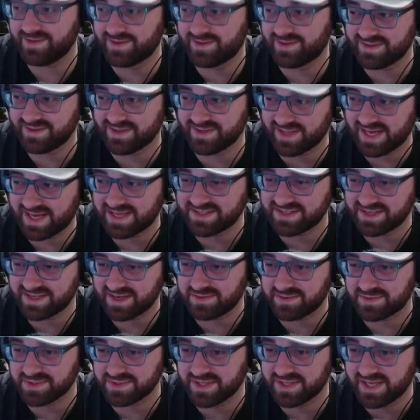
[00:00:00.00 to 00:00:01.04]
last
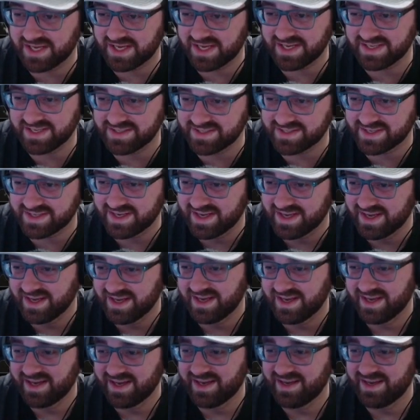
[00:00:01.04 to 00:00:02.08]
couple days,
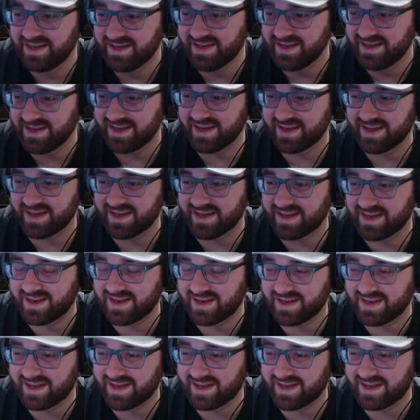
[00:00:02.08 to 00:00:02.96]
and